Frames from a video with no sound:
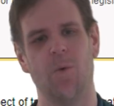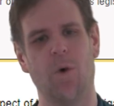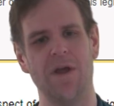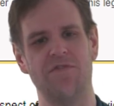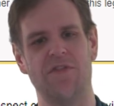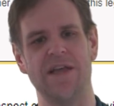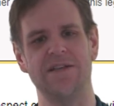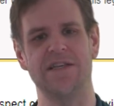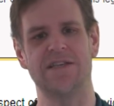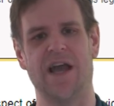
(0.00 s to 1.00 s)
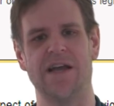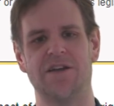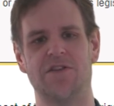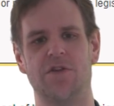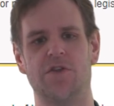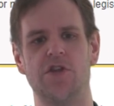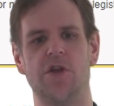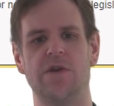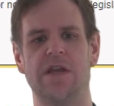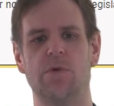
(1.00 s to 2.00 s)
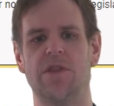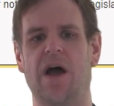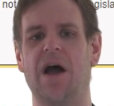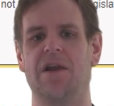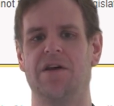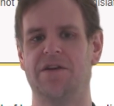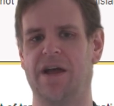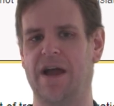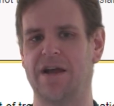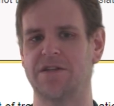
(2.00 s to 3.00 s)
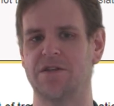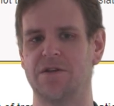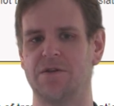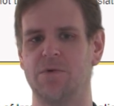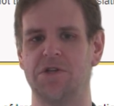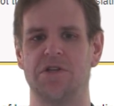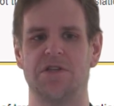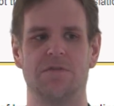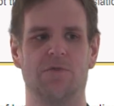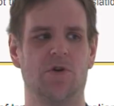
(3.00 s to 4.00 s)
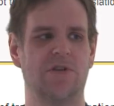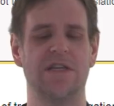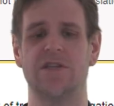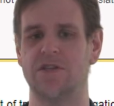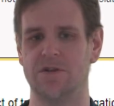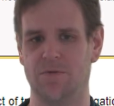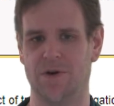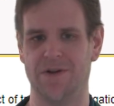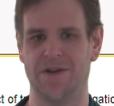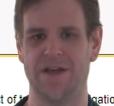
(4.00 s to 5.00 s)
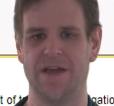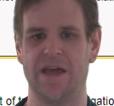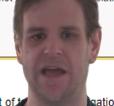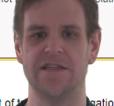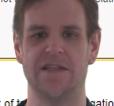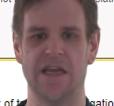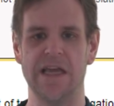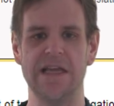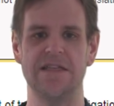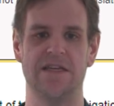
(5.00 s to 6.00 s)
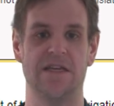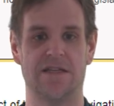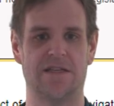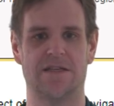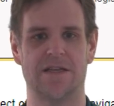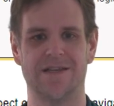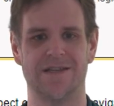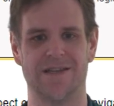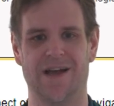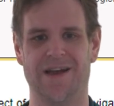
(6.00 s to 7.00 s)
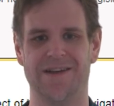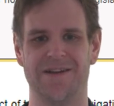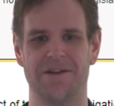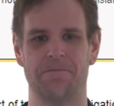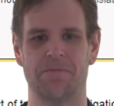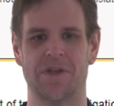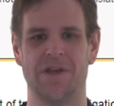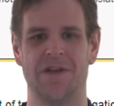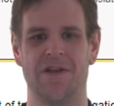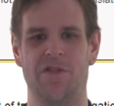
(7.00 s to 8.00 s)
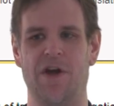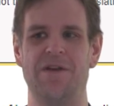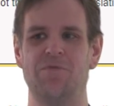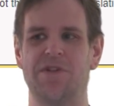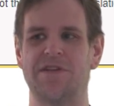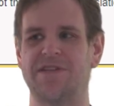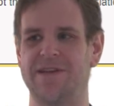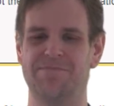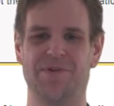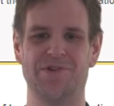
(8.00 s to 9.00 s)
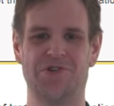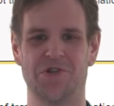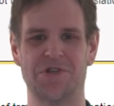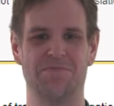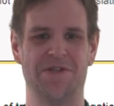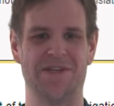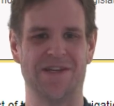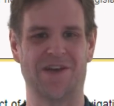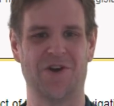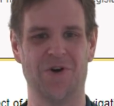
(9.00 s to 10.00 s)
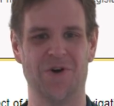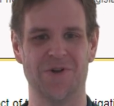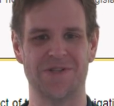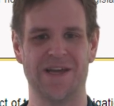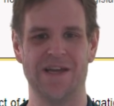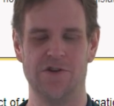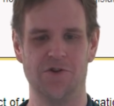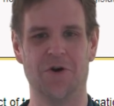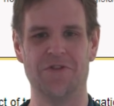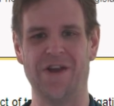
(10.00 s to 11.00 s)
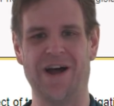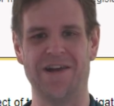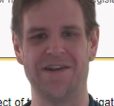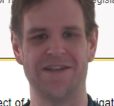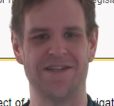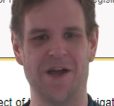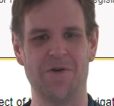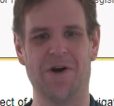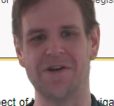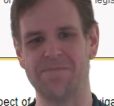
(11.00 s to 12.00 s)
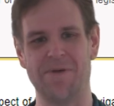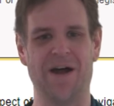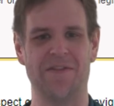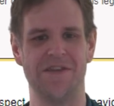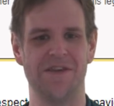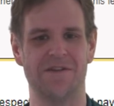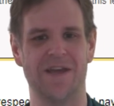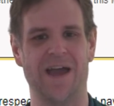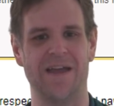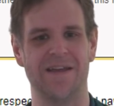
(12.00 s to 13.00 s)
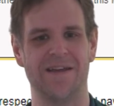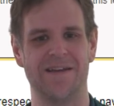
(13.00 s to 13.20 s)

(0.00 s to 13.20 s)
What if they decided that the Union with Ireland Act, which is the more distant one, is the easiest to set aside. Then, with a simple judgment in a court, Northern Ireland is no longer part of the UK.